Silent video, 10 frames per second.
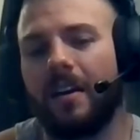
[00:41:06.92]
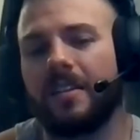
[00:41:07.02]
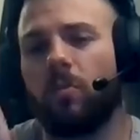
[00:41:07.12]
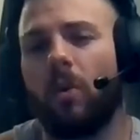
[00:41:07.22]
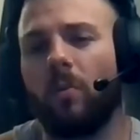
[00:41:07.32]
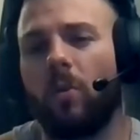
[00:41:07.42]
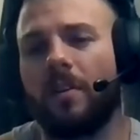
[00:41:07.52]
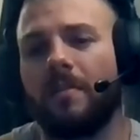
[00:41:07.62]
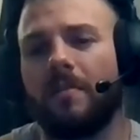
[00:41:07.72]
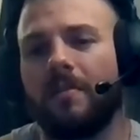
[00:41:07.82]
it's
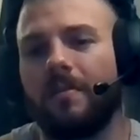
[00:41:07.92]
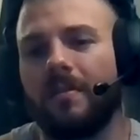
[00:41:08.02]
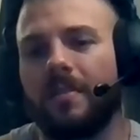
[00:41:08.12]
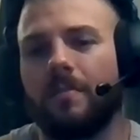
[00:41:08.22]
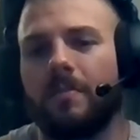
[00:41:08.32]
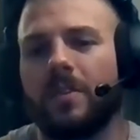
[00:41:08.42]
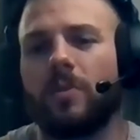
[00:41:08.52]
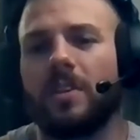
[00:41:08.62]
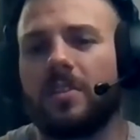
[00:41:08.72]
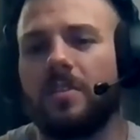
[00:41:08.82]
1-1
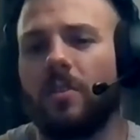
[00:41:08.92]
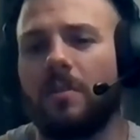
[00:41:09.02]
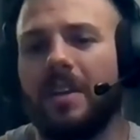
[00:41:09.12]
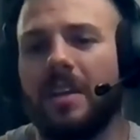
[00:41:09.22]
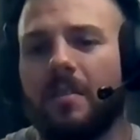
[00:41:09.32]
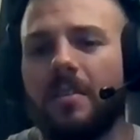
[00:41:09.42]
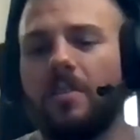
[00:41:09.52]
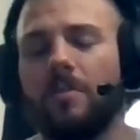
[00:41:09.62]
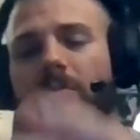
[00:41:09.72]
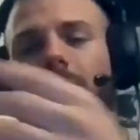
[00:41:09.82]
between you and me.
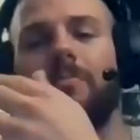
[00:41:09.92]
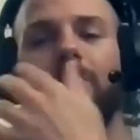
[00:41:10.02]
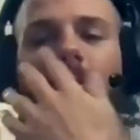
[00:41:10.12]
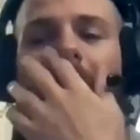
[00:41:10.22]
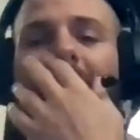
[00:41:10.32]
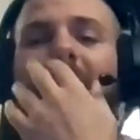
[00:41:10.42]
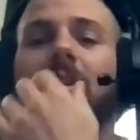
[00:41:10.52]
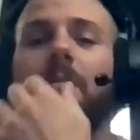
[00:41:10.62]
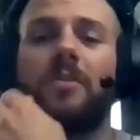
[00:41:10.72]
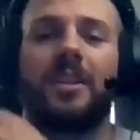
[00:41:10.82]
You
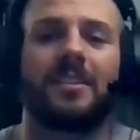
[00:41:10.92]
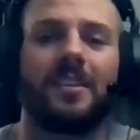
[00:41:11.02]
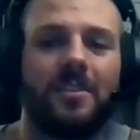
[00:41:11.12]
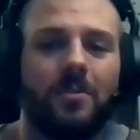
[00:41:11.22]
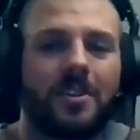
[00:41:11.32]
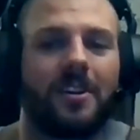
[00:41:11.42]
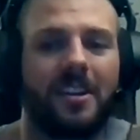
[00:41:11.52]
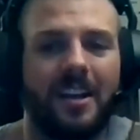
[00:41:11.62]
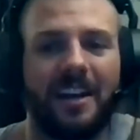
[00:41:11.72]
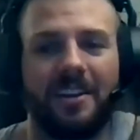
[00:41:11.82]
correctly predicted who's going to
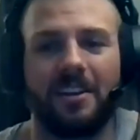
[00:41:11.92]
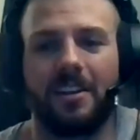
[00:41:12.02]
die.